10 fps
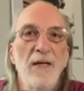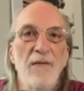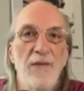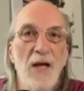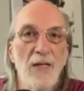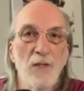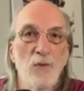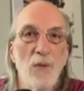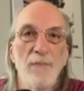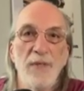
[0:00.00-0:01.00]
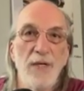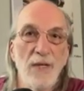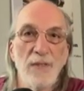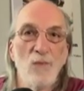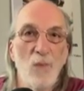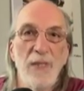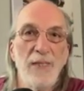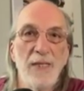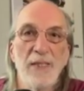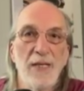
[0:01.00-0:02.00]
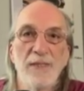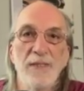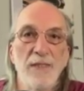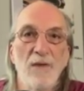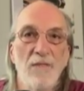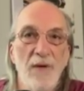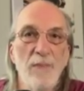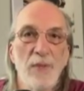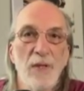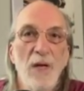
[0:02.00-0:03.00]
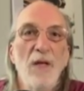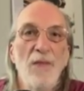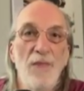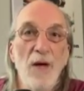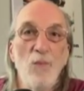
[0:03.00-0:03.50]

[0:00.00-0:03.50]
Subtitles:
if Donald Trump doesn't win the election in November, there